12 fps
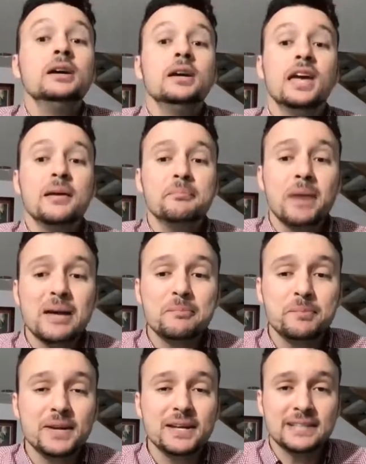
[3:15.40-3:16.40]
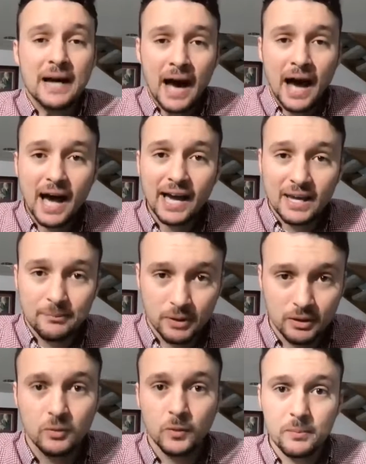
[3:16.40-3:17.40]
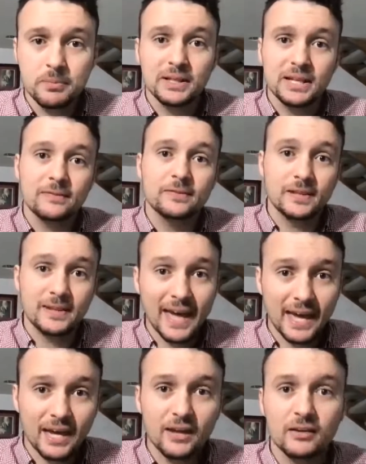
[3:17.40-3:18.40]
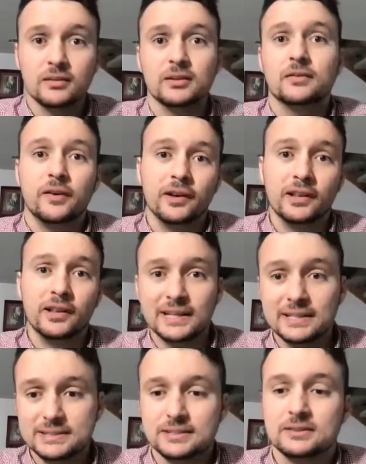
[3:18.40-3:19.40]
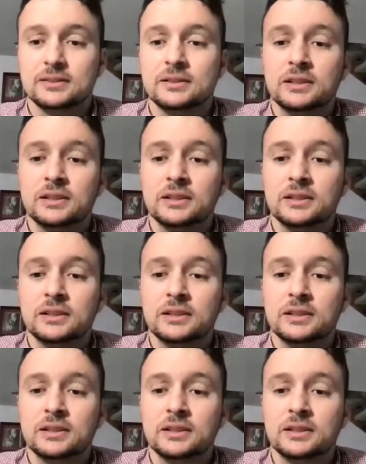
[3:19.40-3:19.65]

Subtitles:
it might be time, we believe today, at the very least,